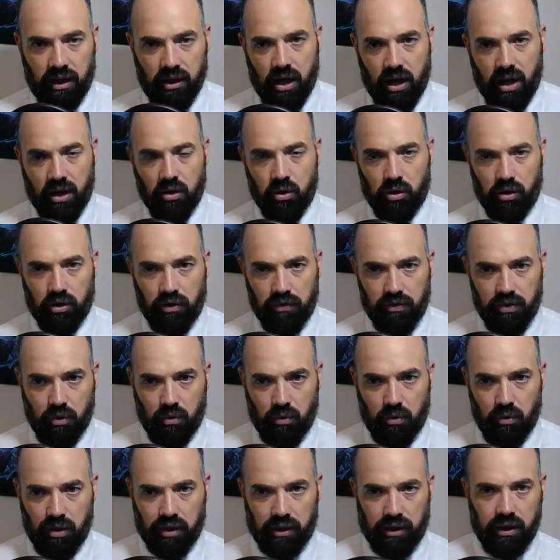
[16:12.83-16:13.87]
and all of
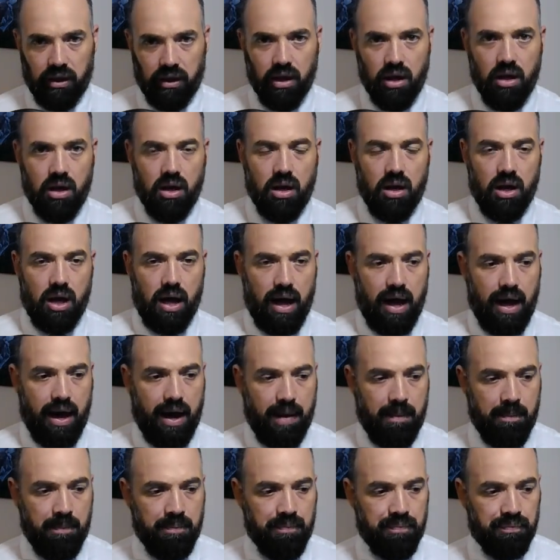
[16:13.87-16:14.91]
the really
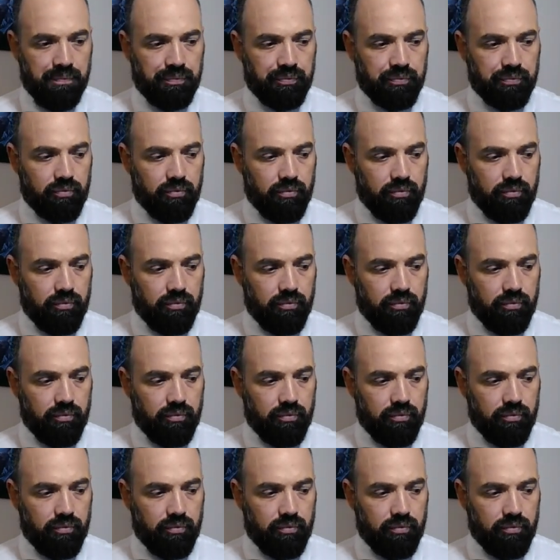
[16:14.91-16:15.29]
um,